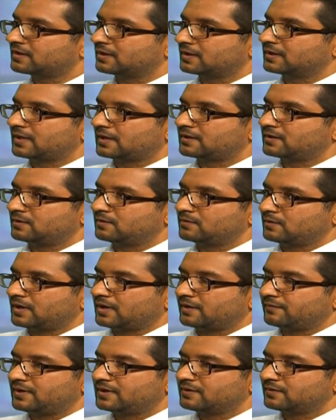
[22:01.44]
that you are
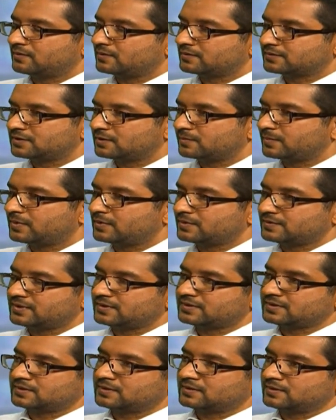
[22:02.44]
having
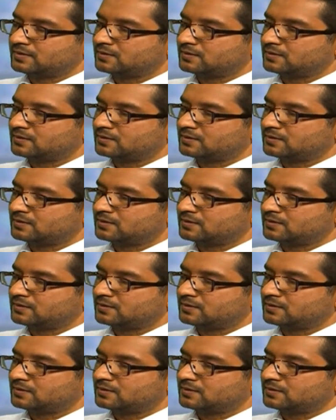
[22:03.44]
osteoporosis,